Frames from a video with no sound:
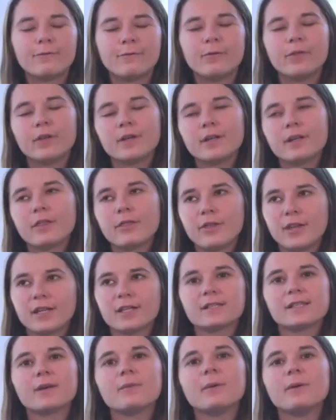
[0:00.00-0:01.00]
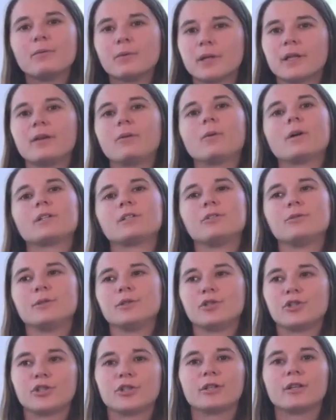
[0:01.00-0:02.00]
the things that we really want to
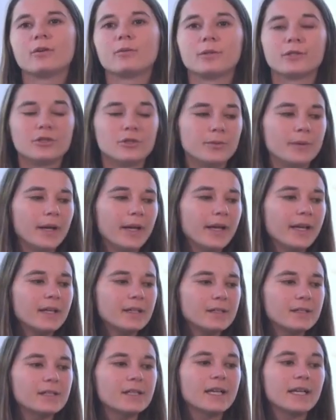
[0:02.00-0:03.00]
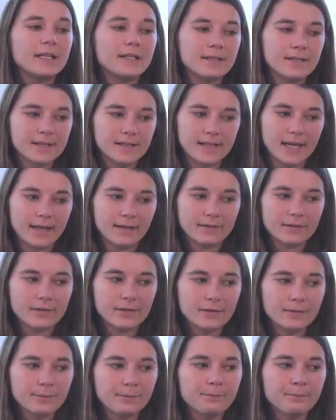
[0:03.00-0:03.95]
ensure that we're doing is consent.